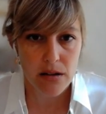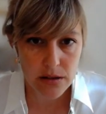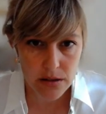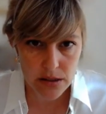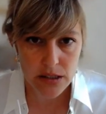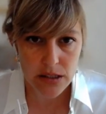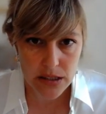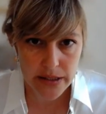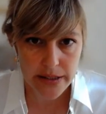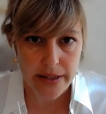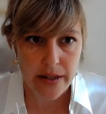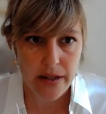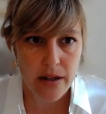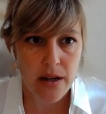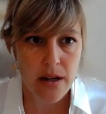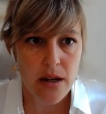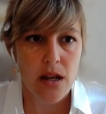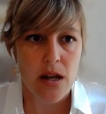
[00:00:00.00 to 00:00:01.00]

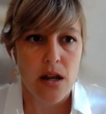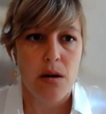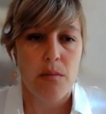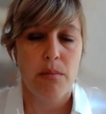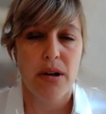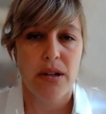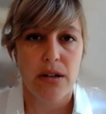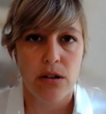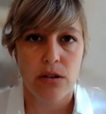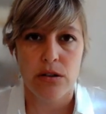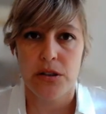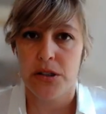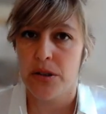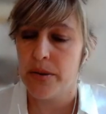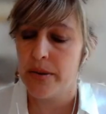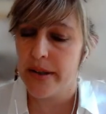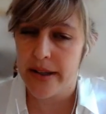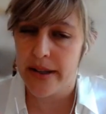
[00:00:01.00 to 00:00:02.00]
certainly, but
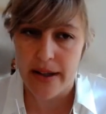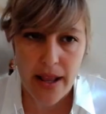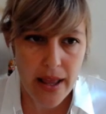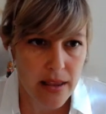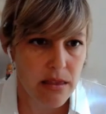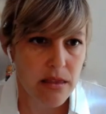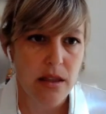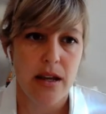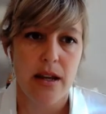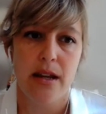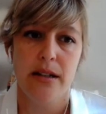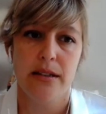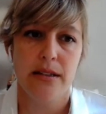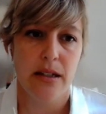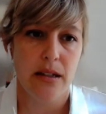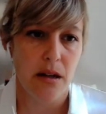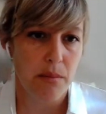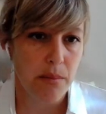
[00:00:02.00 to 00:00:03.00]
also in ethics
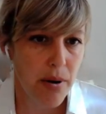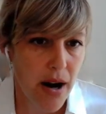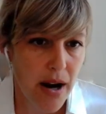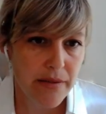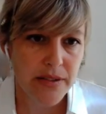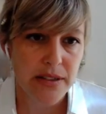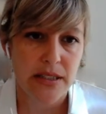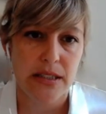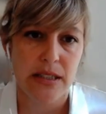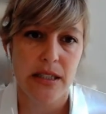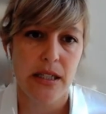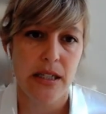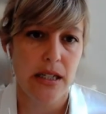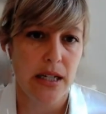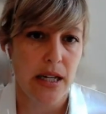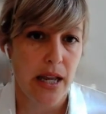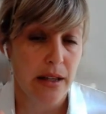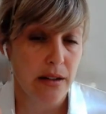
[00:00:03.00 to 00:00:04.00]
and in
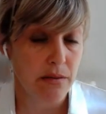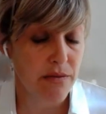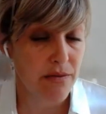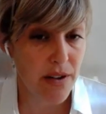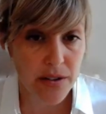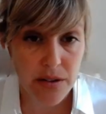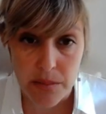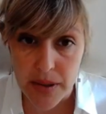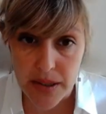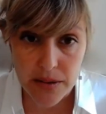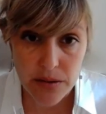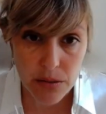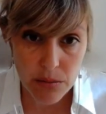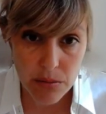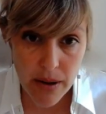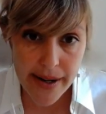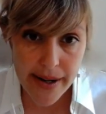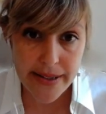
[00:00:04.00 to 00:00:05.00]
privacy and fundamental
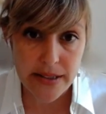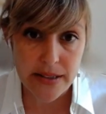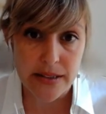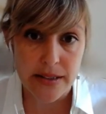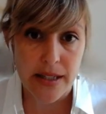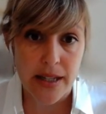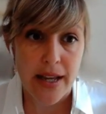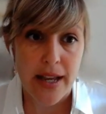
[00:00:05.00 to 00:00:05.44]
rights.